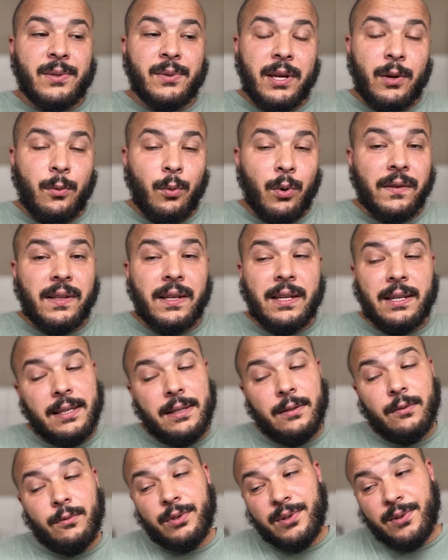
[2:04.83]
what he wanted.
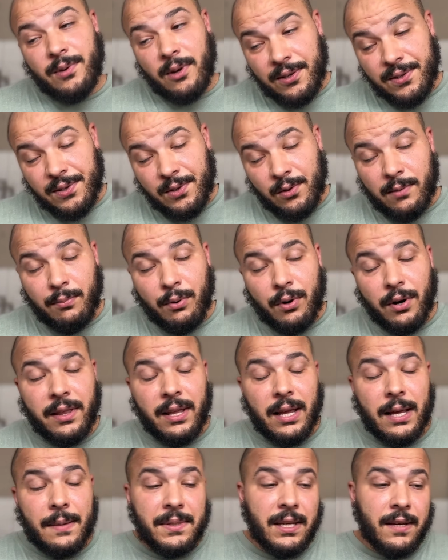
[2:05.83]
It was also reported
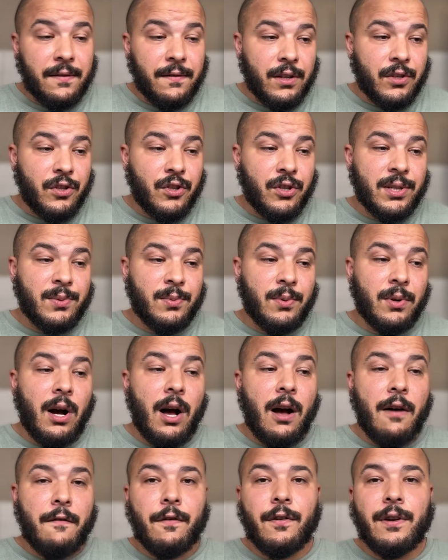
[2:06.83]
that MC of Algiers were
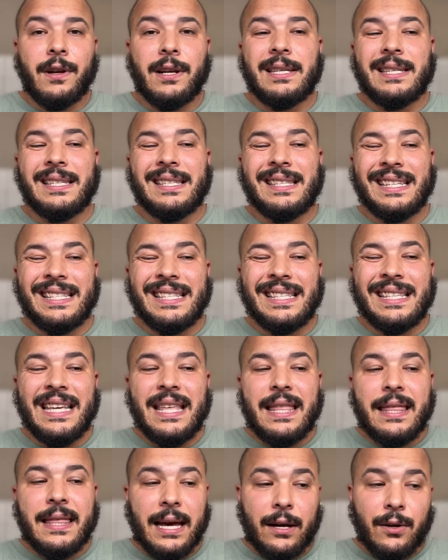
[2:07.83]
offering
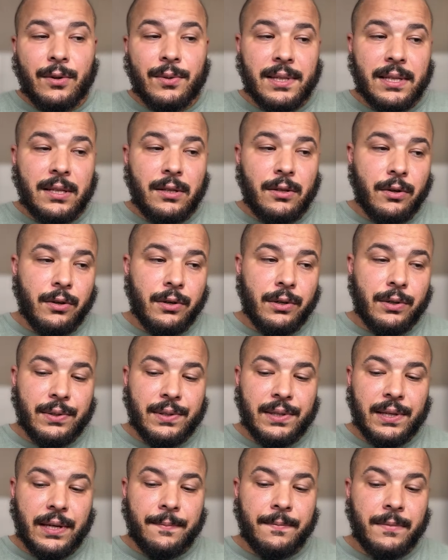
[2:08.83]
60,000
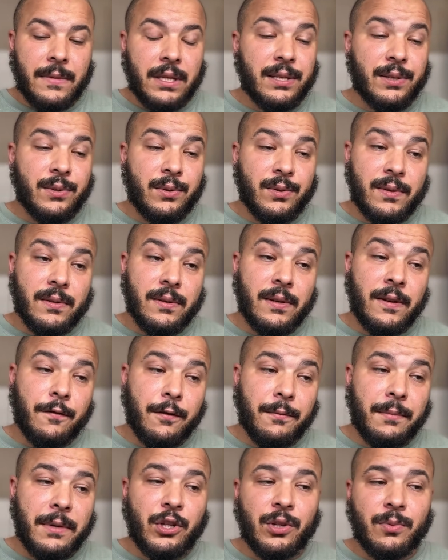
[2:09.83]
euros. This
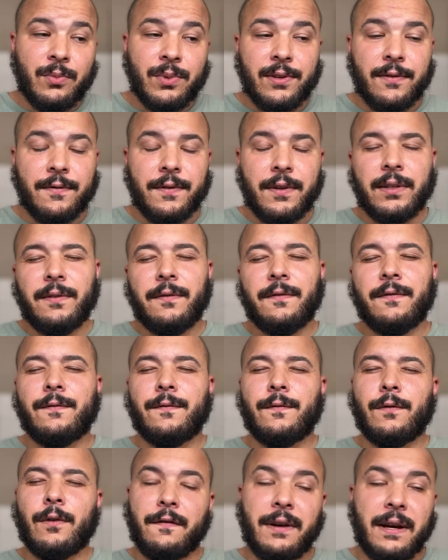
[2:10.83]
information was revealed
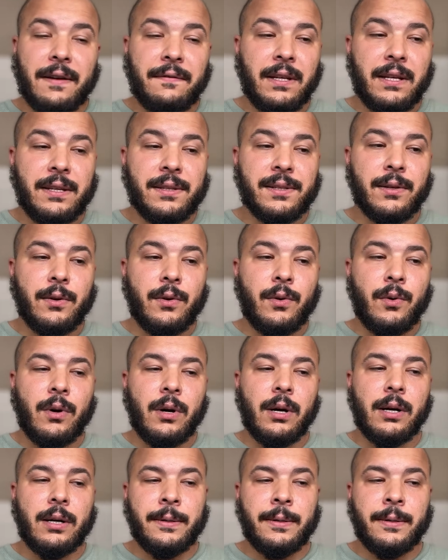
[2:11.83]
4 or 5 days ago.